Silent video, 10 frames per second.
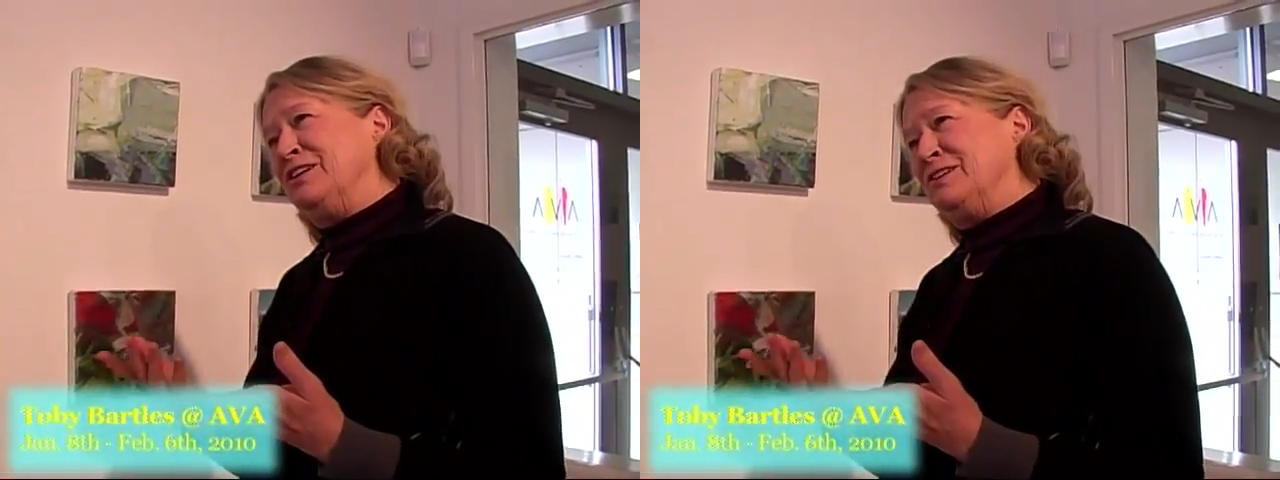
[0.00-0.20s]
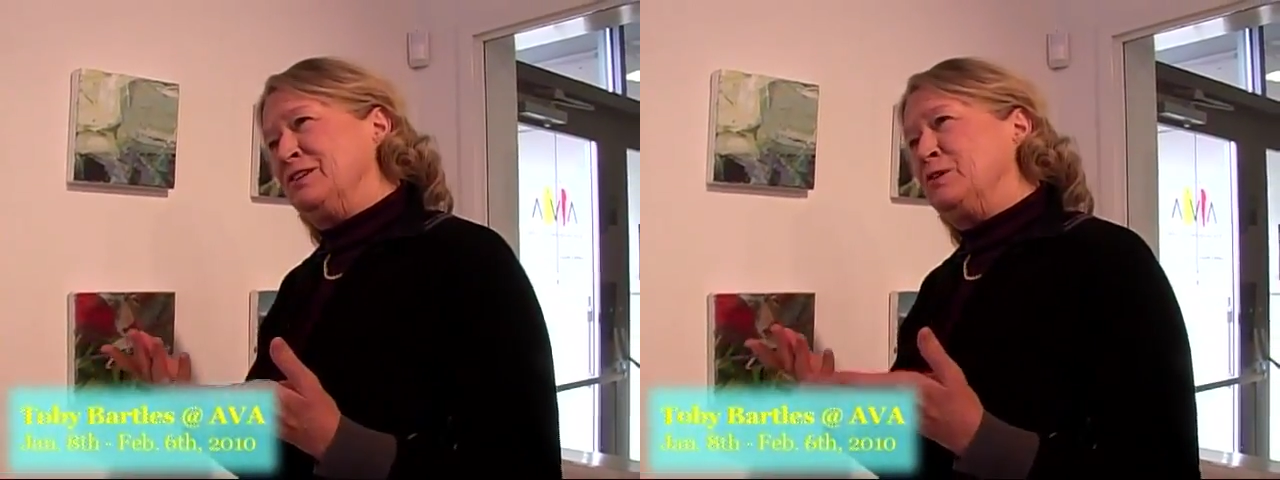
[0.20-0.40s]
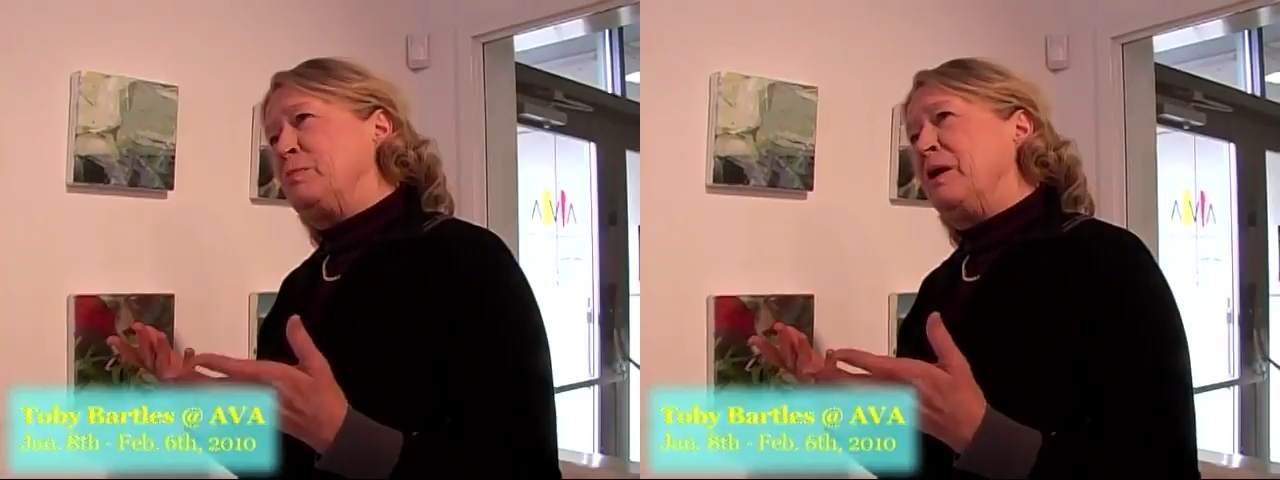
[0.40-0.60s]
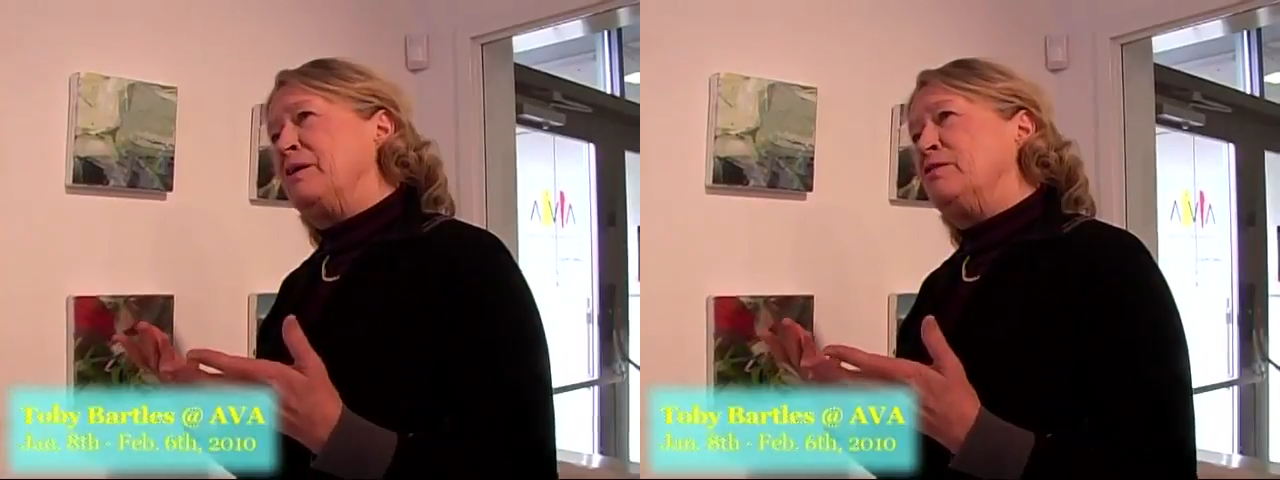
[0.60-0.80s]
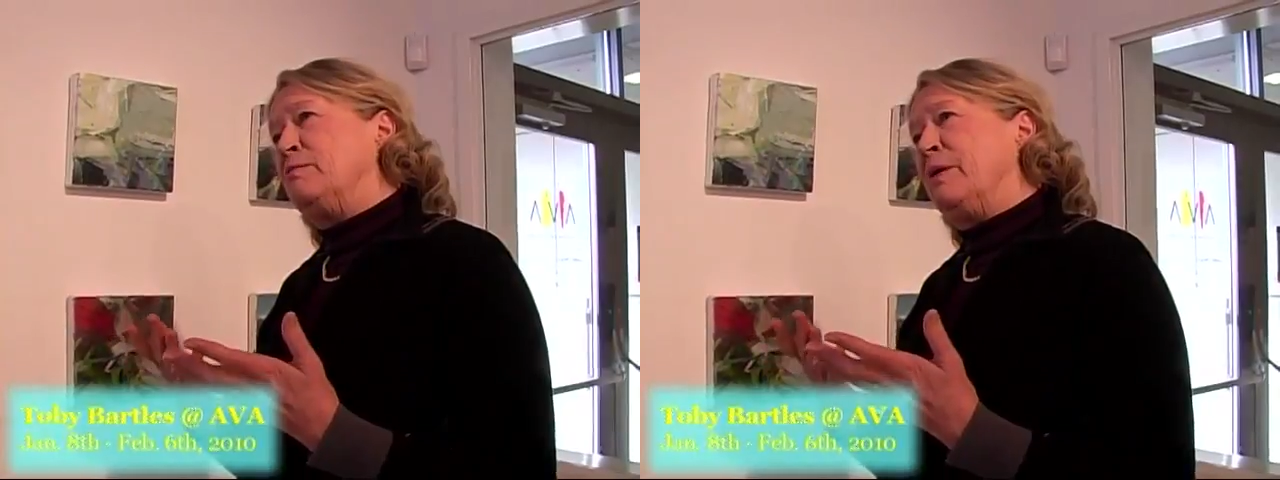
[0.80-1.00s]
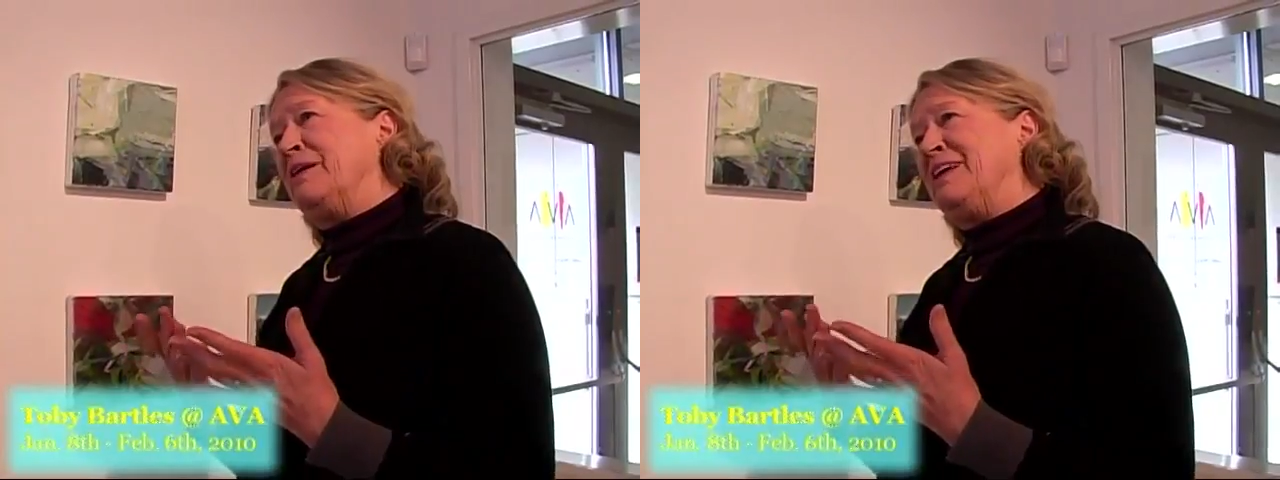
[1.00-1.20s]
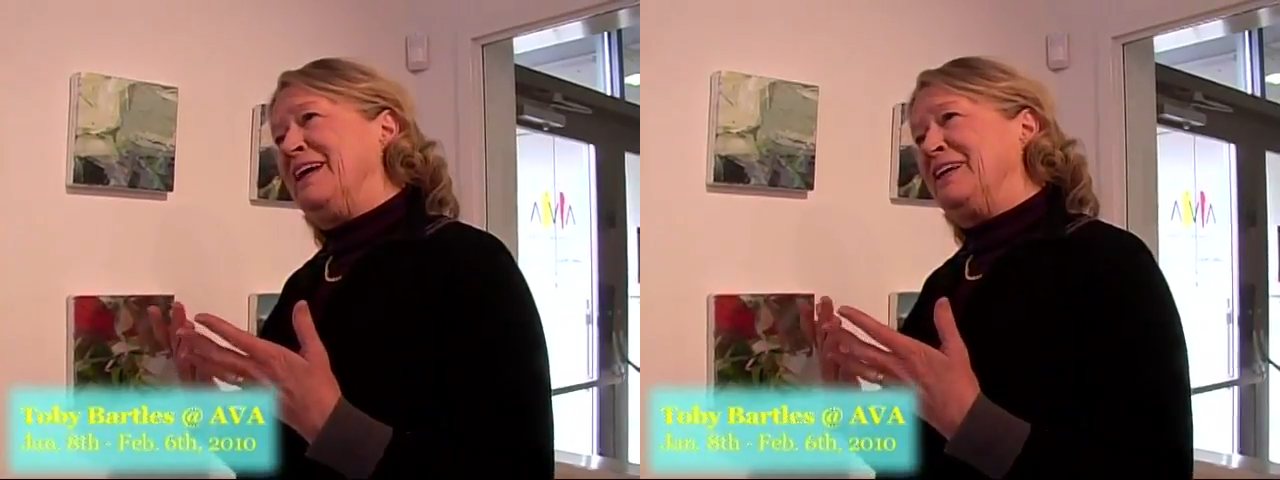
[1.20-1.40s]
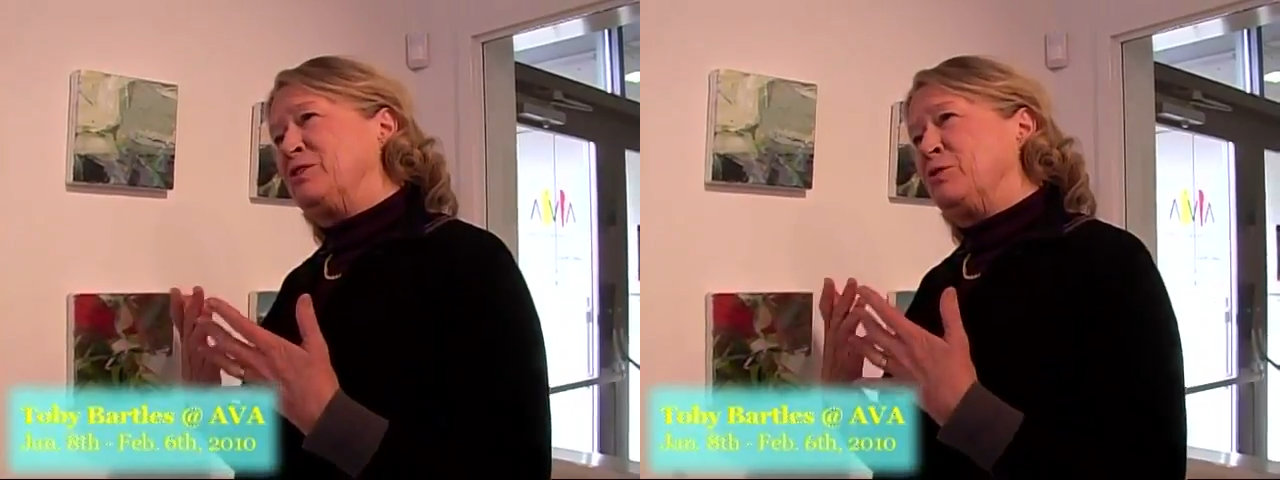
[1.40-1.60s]
is inspired by the
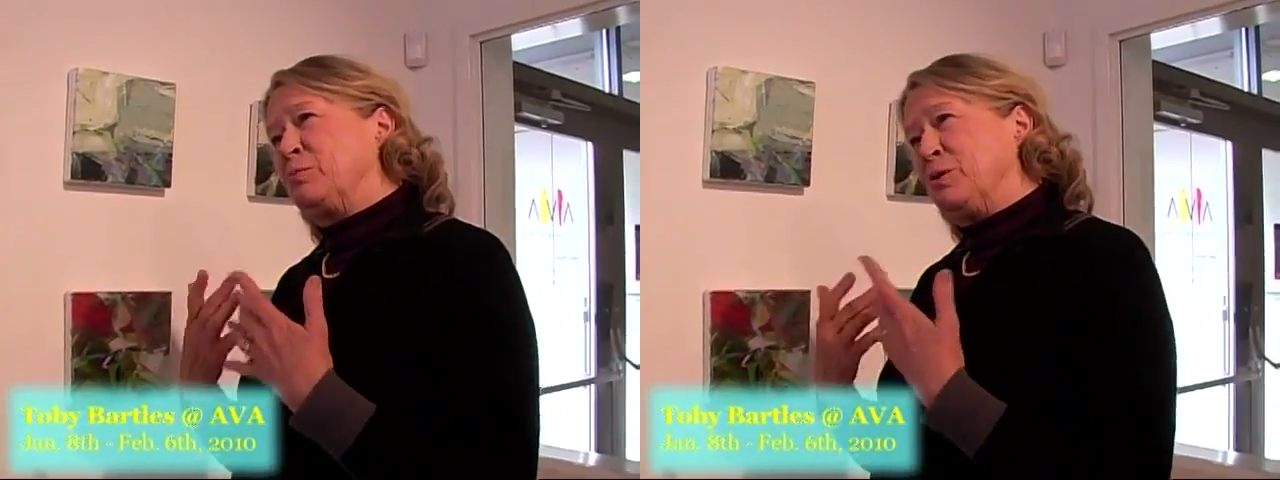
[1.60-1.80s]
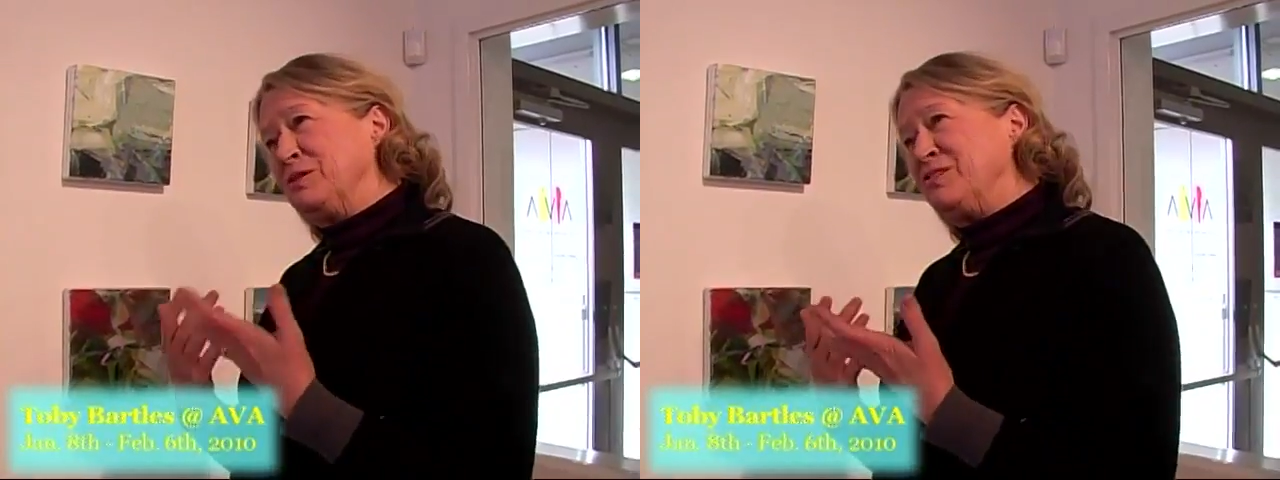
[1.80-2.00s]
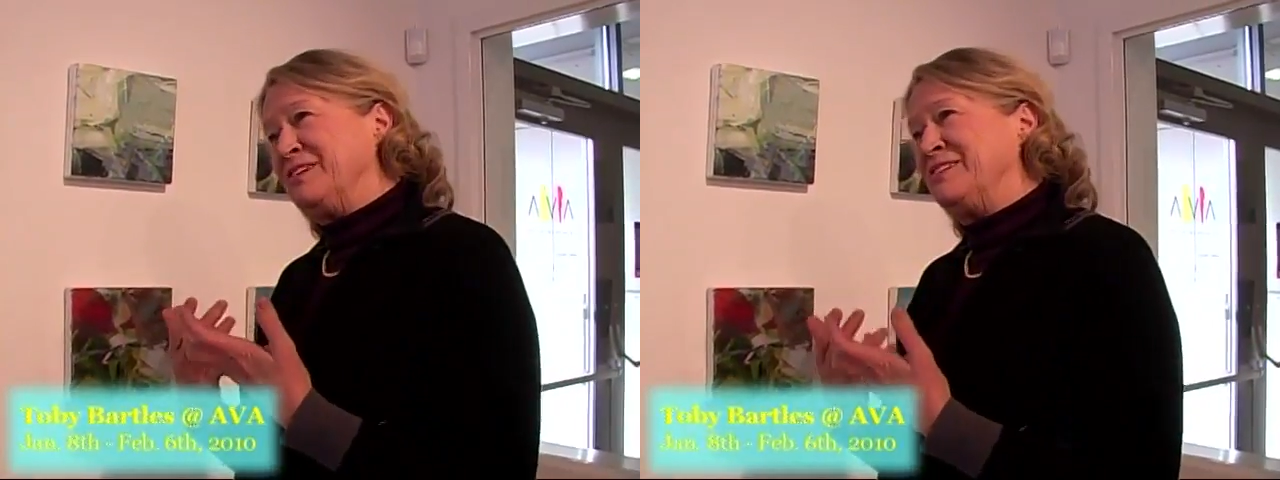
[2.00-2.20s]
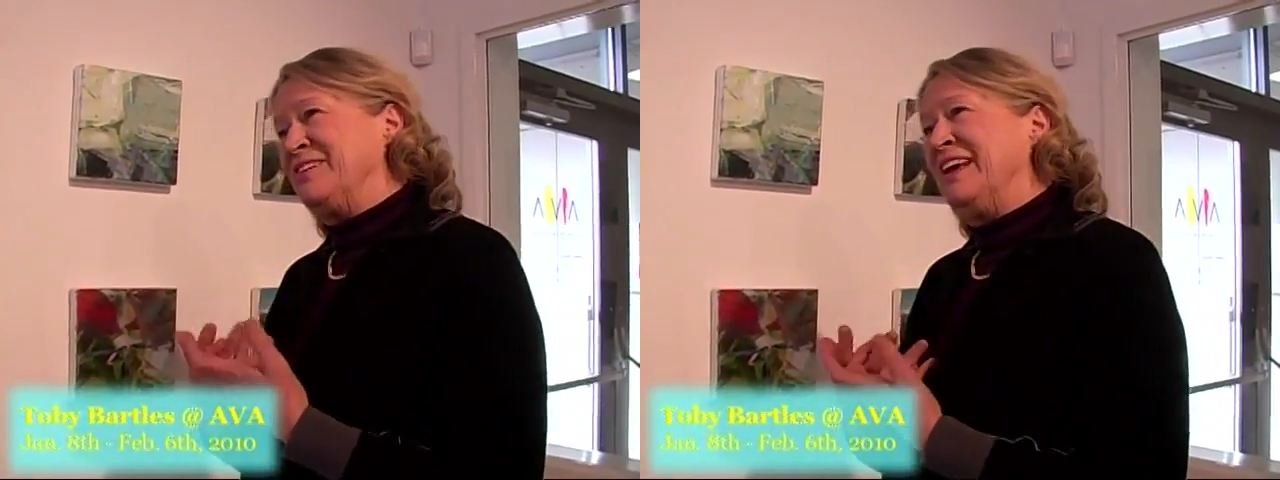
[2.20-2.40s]
actual process.